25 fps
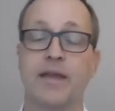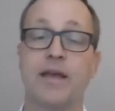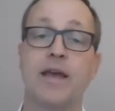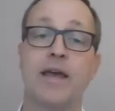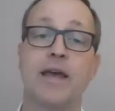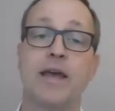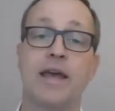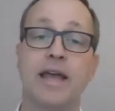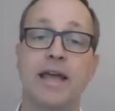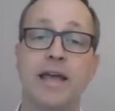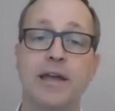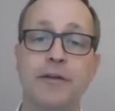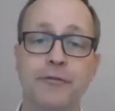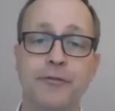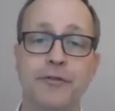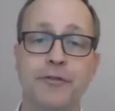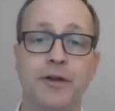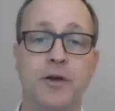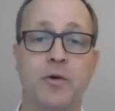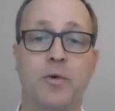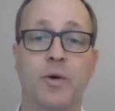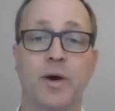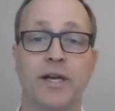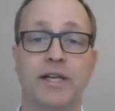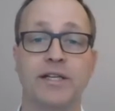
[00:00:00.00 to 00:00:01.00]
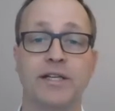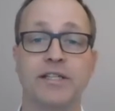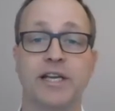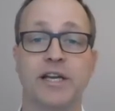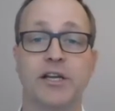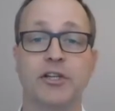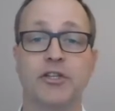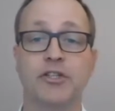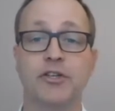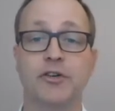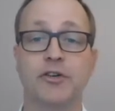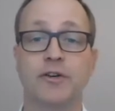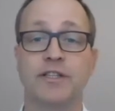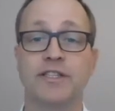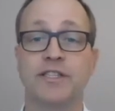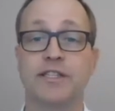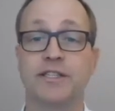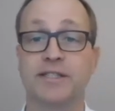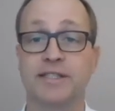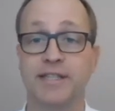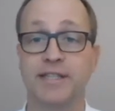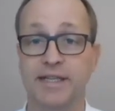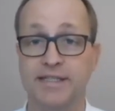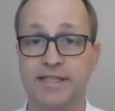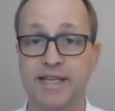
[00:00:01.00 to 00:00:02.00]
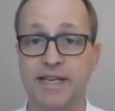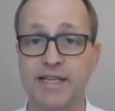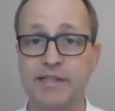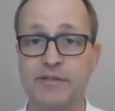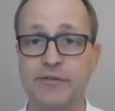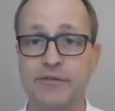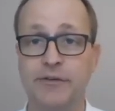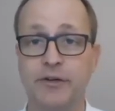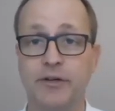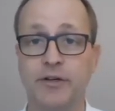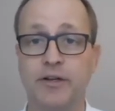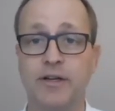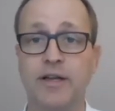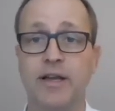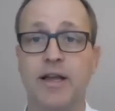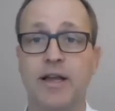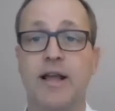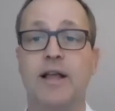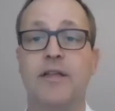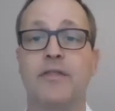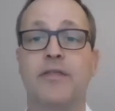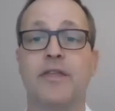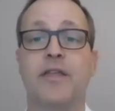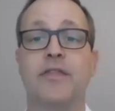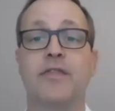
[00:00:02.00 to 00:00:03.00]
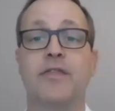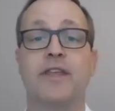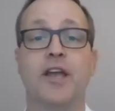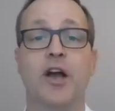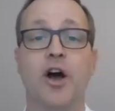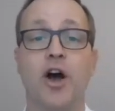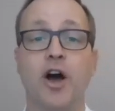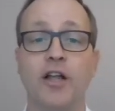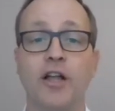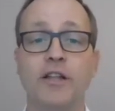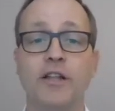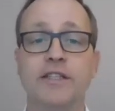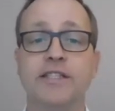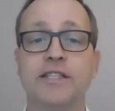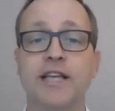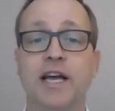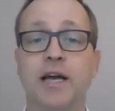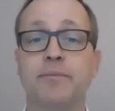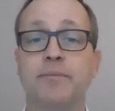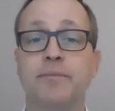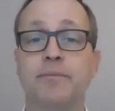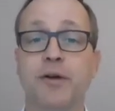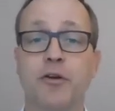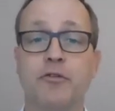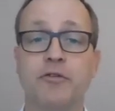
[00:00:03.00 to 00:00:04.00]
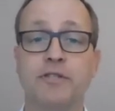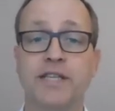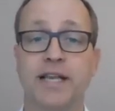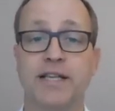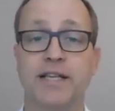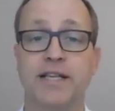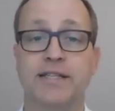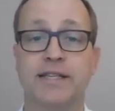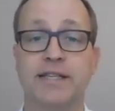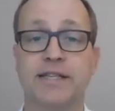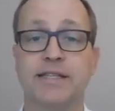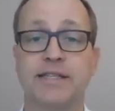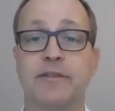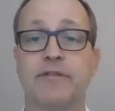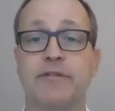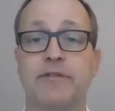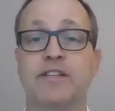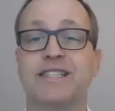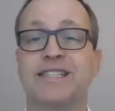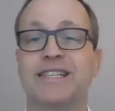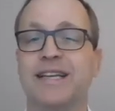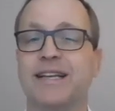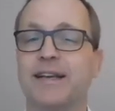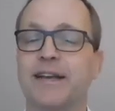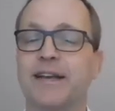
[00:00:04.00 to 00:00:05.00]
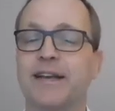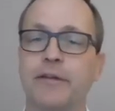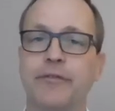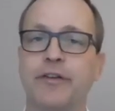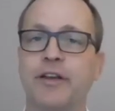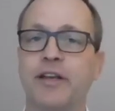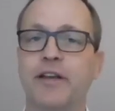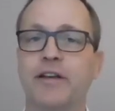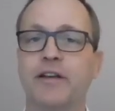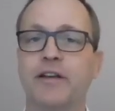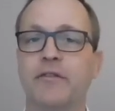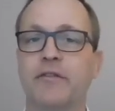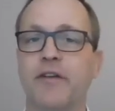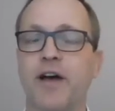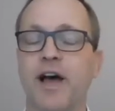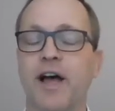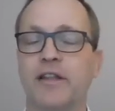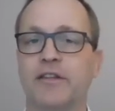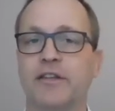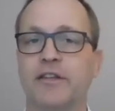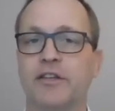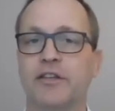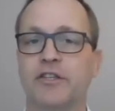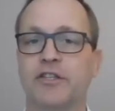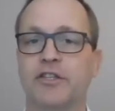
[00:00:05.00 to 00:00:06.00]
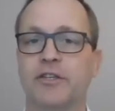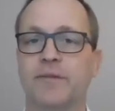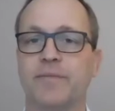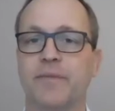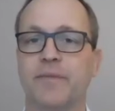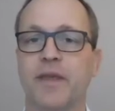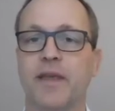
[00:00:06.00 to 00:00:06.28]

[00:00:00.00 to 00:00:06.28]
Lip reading: If the quality assurance is successful, then the on-site processes have a significant advantage.